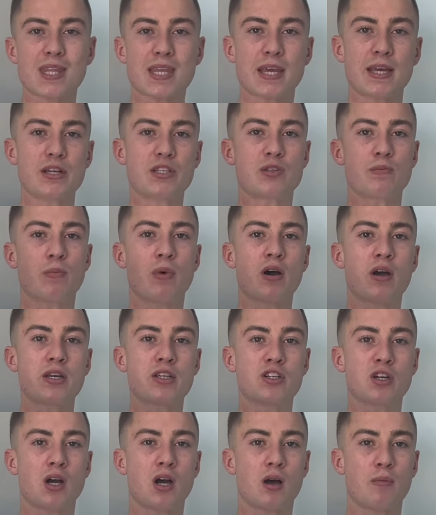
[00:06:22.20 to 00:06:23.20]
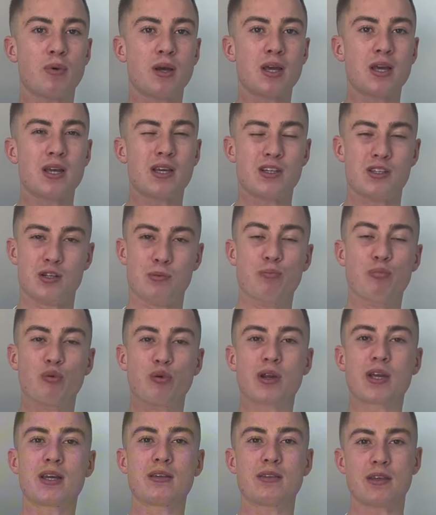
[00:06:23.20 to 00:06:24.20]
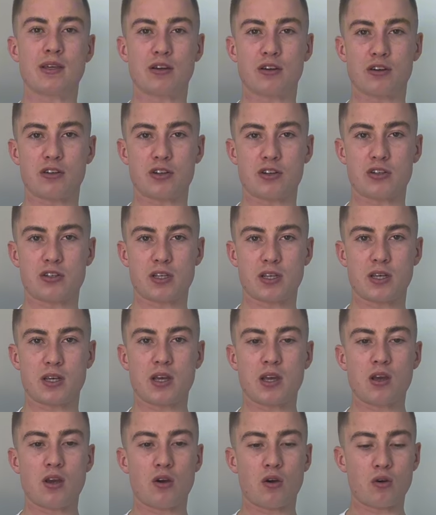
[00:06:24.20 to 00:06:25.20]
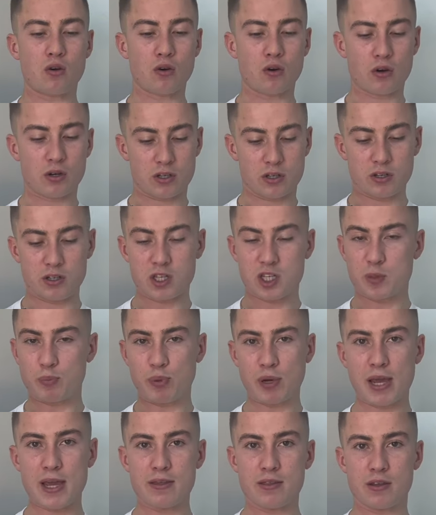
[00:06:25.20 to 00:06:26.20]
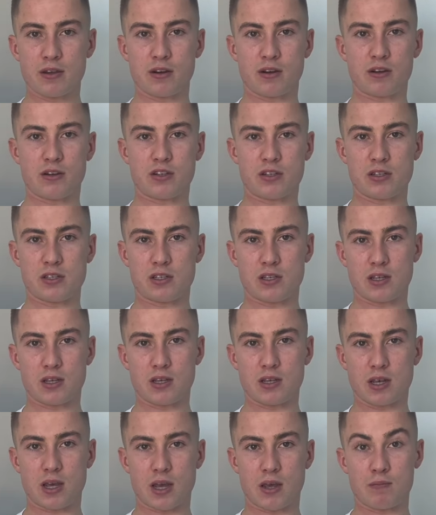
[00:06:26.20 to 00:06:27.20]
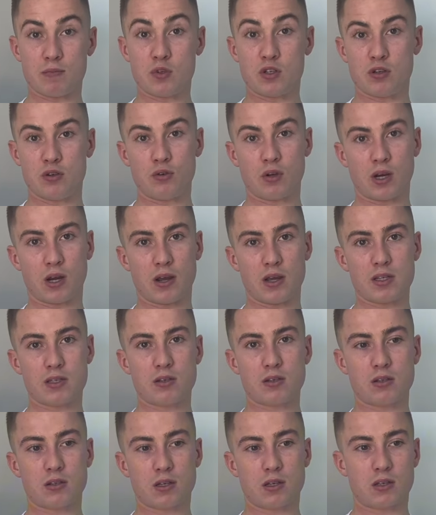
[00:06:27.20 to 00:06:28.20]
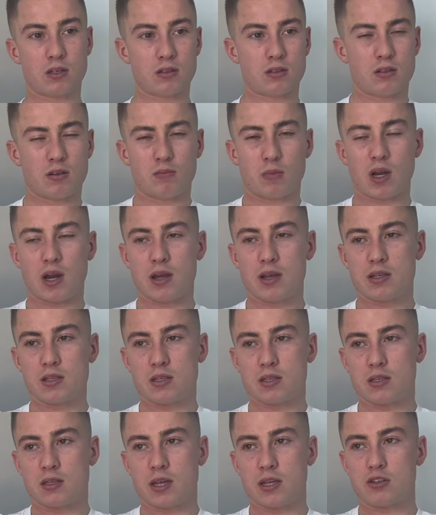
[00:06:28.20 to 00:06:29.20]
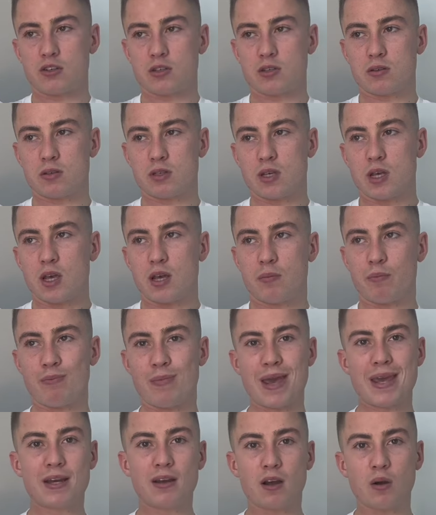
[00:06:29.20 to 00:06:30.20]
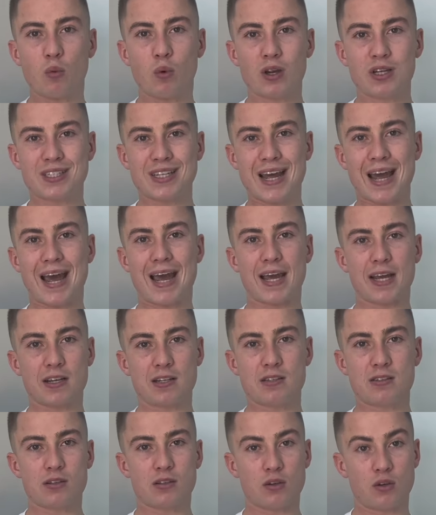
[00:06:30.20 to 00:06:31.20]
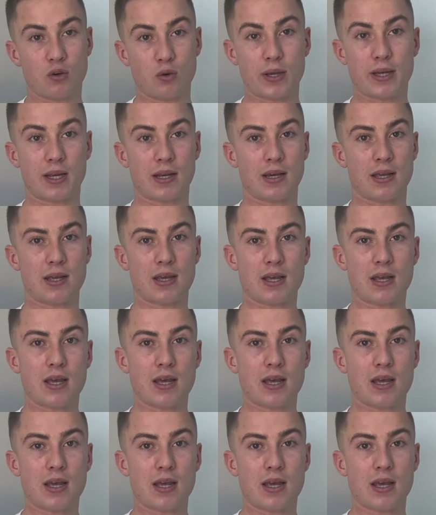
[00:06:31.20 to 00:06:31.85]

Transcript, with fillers: it's my job to bring the urgency or to display the urgency um, to clients. So some clients, they just may not want to act quickly